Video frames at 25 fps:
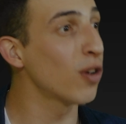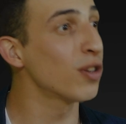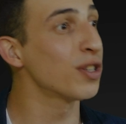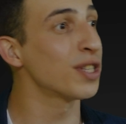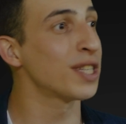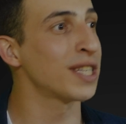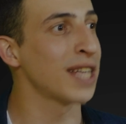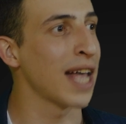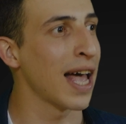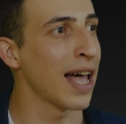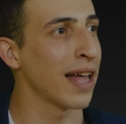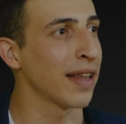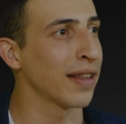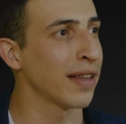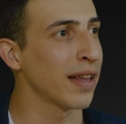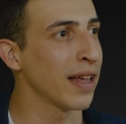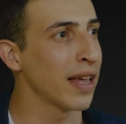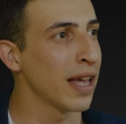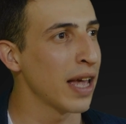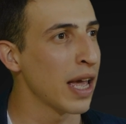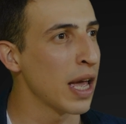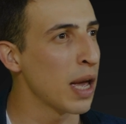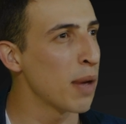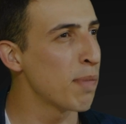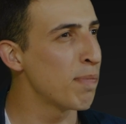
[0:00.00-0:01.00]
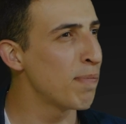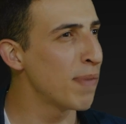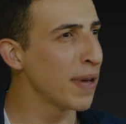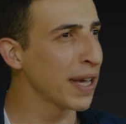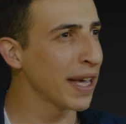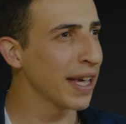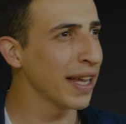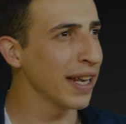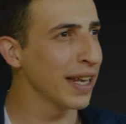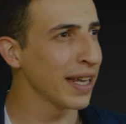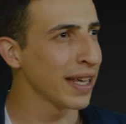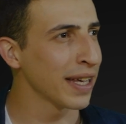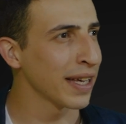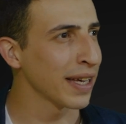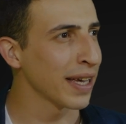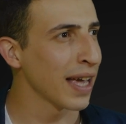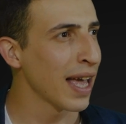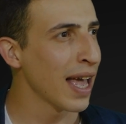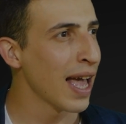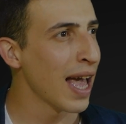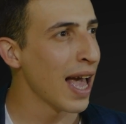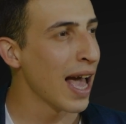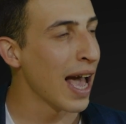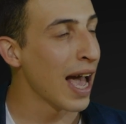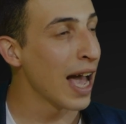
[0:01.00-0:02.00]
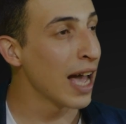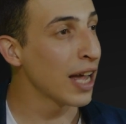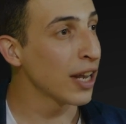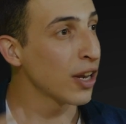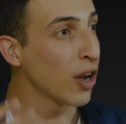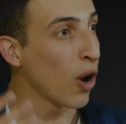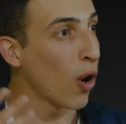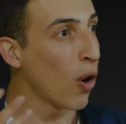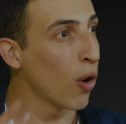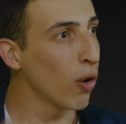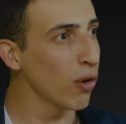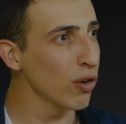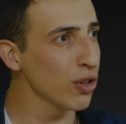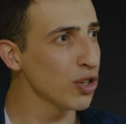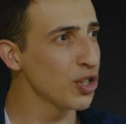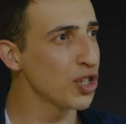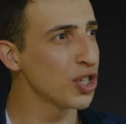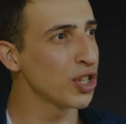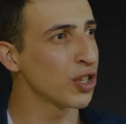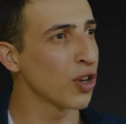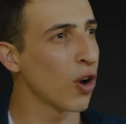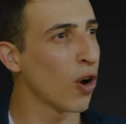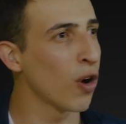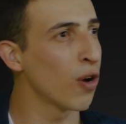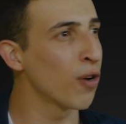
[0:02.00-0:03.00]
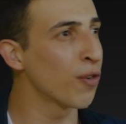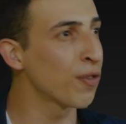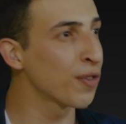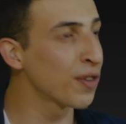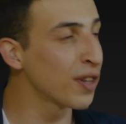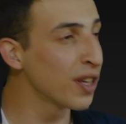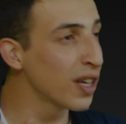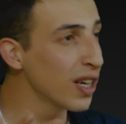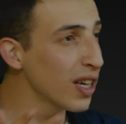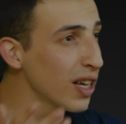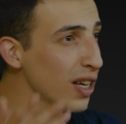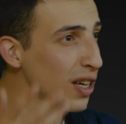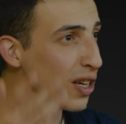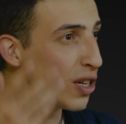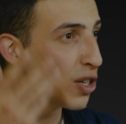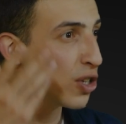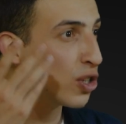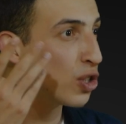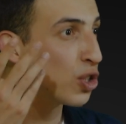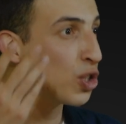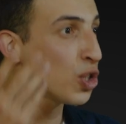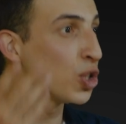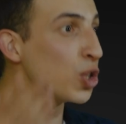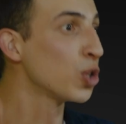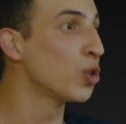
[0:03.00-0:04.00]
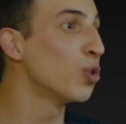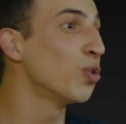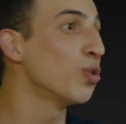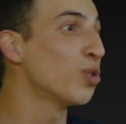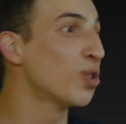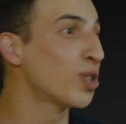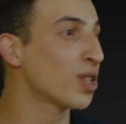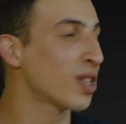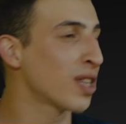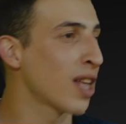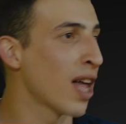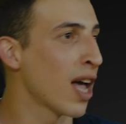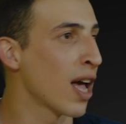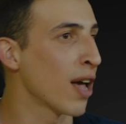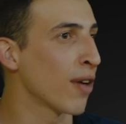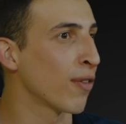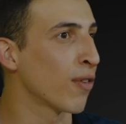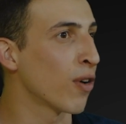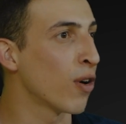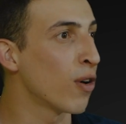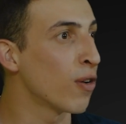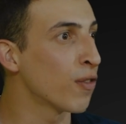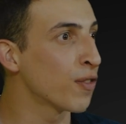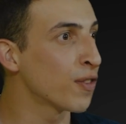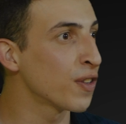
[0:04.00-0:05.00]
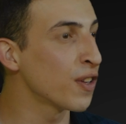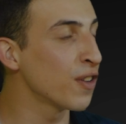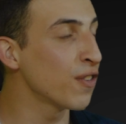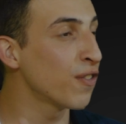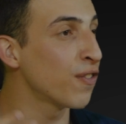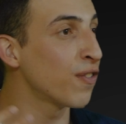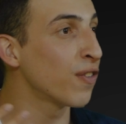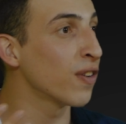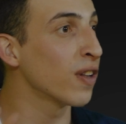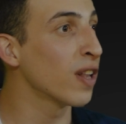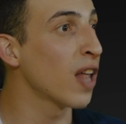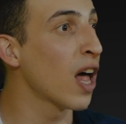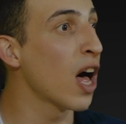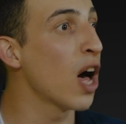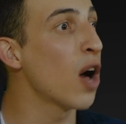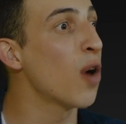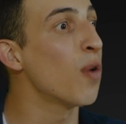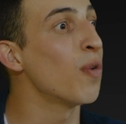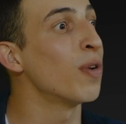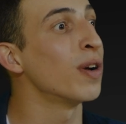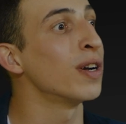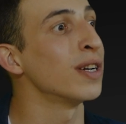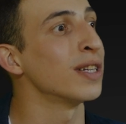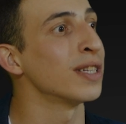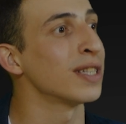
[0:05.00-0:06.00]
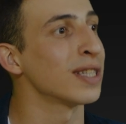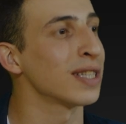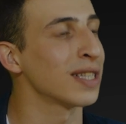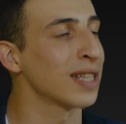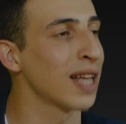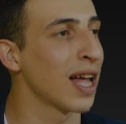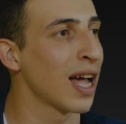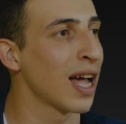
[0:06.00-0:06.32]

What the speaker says: onset, a beginning, an origin of the shoot's life, of the flower's